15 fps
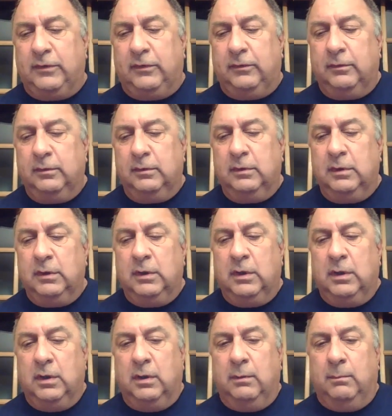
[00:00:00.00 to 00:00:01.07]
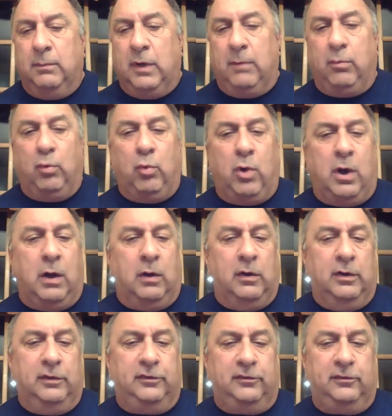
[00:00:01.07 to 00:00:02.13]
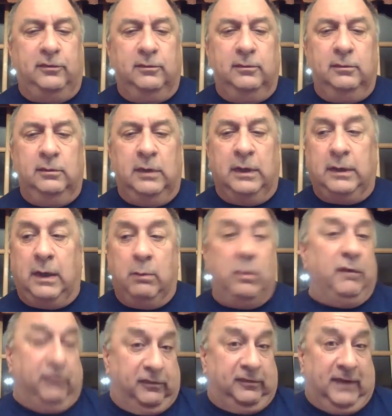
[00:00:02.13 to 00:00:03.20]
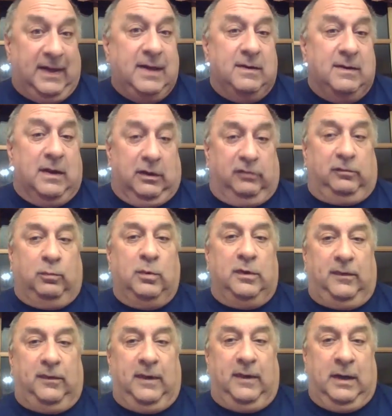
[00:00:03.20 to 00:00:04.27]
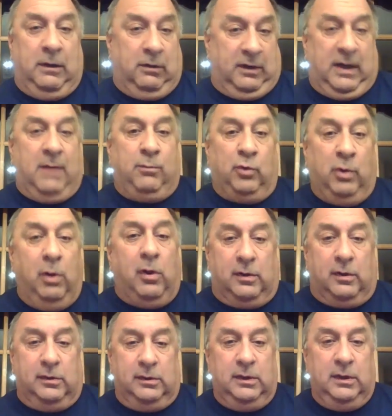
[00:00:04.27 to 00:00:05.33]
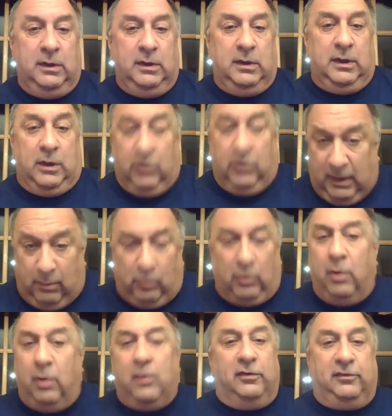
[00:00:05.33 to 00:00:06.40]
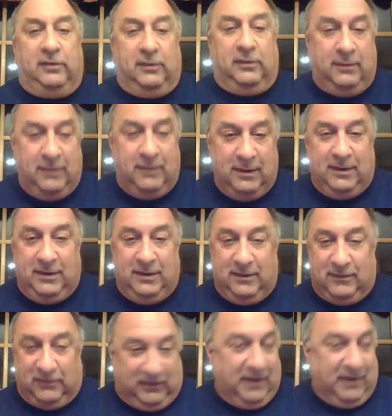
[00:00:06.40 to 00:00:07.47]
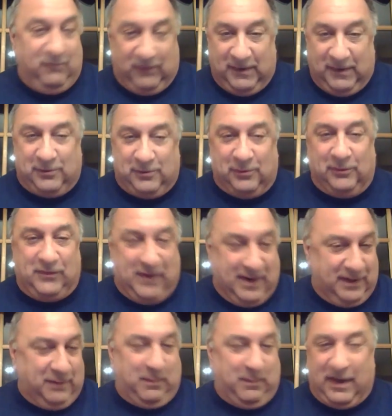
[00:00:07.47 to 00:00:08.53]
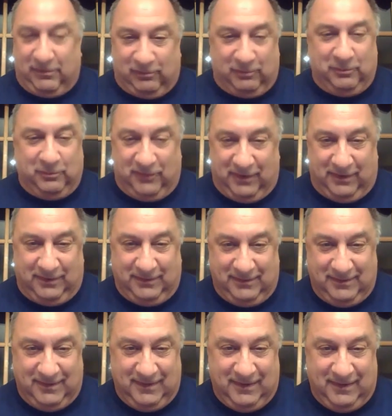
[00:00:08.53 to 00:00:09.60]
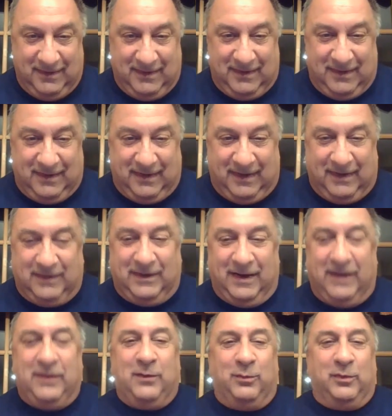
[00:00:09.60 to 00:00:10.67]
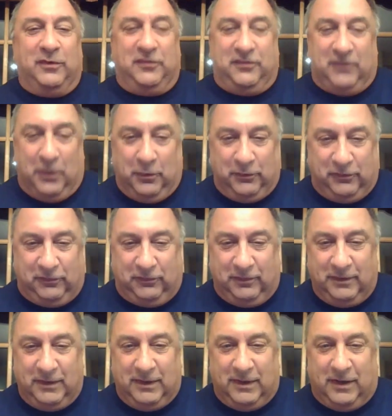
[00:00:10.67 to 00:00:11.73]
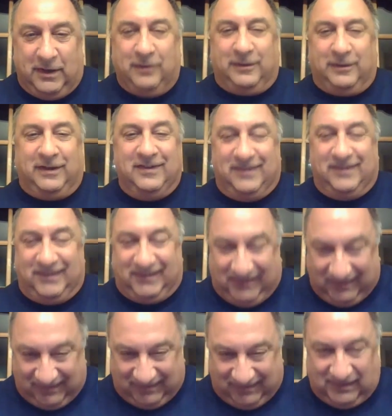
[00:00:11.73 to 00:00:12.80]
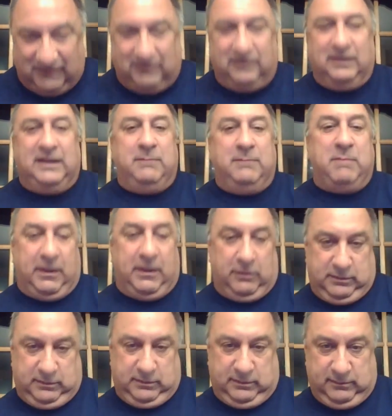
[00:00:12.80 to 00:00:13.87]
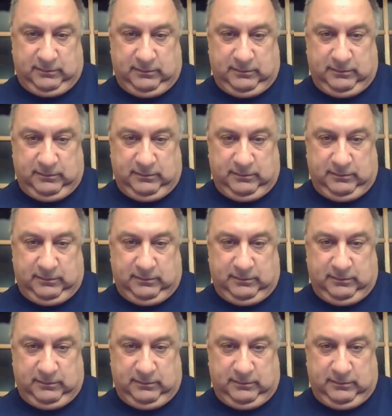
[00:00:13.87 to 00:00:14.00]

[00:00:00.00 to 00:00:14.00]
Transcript: put Bubba Wallace, and we've seen this with Eric Almirola. Eric Almirola is in the same vehicle Danica Patrick was in. And the results are consistently better.